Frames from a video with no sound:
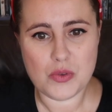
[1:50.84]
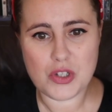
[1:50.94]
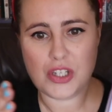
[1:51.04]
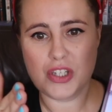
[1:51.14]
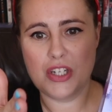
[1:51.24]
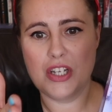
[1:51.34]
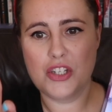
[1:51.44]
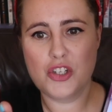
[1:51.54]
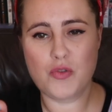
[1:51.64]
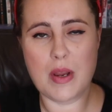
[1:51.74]
just
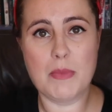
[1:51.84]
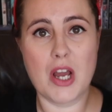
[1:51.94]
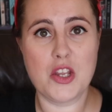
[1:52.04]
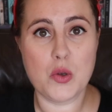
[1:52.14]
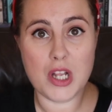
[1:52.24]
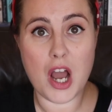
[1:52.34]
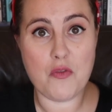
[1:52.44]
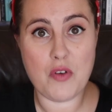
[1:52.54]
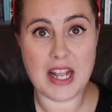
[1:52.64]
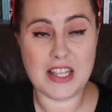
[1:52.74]
streamline your
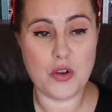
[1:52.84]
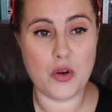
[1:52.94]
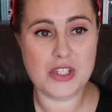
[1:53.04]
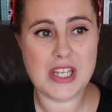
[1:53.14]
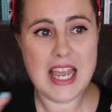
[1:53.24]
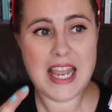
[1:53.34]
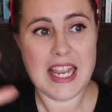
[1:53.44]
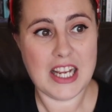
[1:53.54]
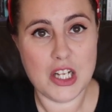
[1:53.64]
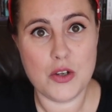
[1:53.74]
love and not
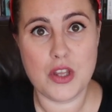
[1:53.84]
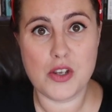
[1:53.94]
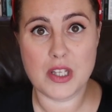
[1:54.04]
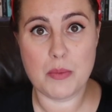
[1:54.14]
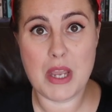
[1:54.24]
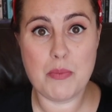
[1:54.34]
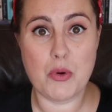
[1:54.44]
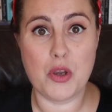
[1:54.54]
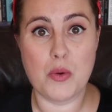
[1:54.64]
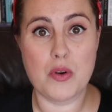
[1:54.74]
include those other
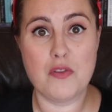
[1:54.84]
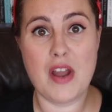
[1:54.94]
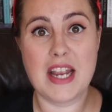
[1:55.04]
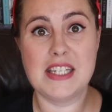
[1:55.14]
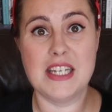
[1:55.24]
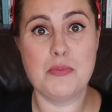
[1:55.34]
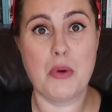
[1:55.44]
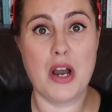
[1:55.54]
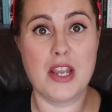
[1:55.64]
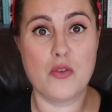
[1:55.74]
people who are affected
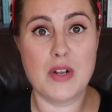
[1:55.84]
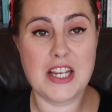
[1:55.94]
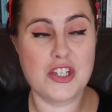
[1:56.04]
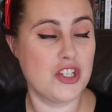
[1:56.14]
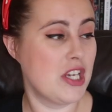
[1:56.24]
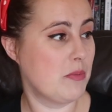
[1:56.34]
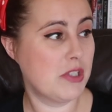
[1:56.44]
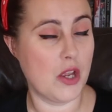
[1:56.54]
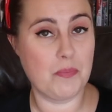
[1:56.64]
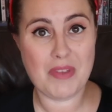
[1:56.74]
by your relationship.
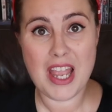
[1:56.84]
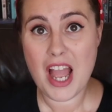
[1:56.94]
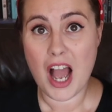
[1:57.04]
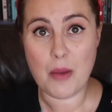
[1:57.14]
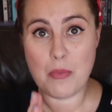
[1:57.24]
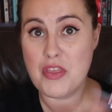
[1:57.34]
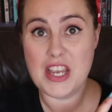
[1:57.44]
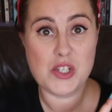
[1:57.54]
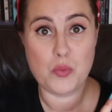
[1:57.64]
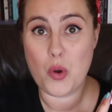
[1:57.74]
So
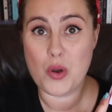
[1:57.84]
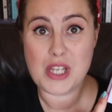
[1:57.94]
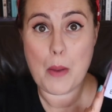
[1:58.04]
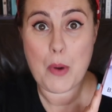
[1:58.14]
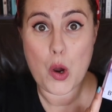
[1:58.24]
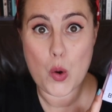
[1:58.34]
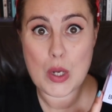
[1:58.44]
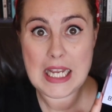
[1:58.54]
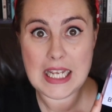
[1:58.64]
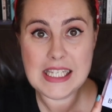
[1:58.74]
this was
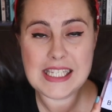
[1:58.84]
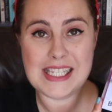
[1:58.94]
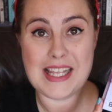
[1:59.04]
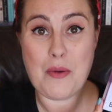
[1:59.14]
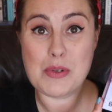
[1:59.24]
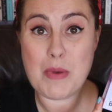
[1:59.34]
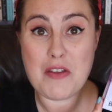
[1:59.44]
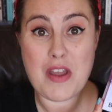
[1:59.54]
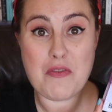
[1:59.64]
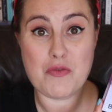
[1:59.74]
brilliant. So that was
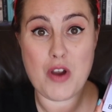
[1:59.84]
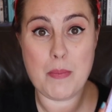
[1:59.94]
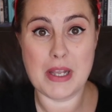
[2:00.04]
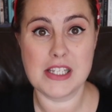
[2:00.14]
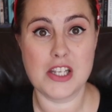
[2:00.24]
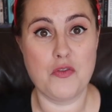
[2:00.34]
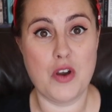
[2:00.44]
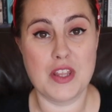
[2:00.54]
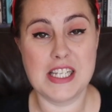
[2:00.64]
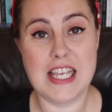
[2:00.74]
my favourite romance so
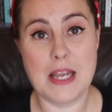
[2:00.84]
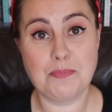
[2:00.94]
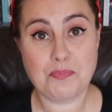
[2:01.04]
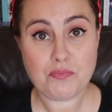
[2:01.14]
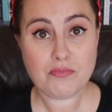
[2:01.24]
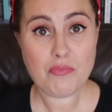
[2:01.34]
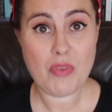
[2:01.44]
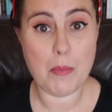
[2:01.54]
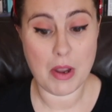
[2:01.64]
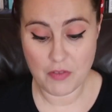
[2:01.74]
far this year.
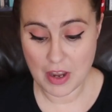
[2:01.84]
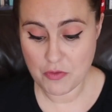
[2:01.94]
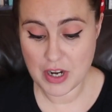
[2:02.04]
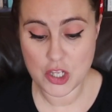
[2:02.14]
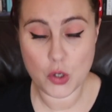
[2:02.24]
My favourite